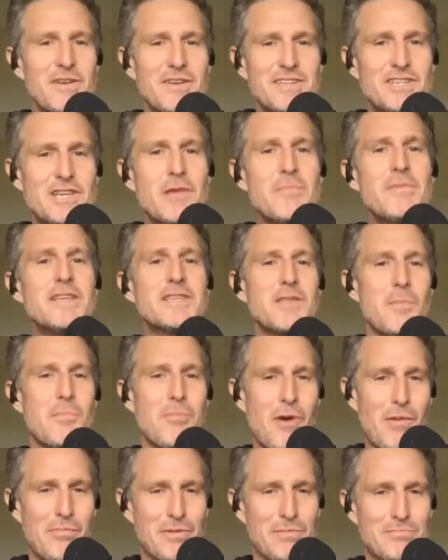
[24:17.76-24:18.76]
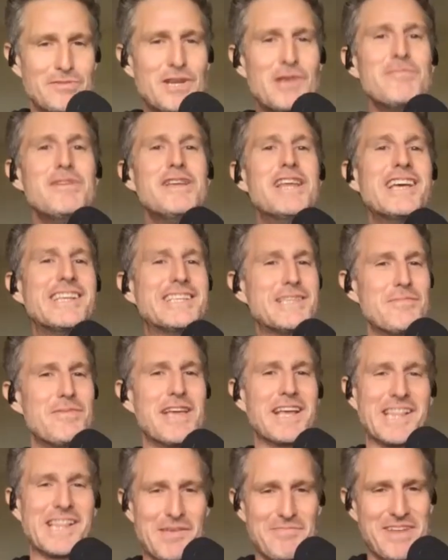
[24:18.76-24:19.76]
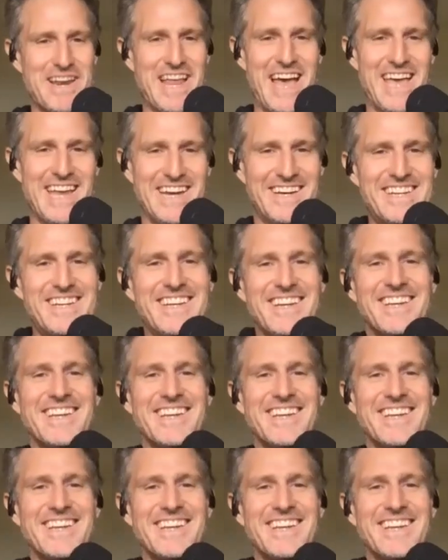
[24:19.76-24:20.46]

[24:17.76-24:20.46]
Jimmy's the problem. Jimmy needs to be eliminated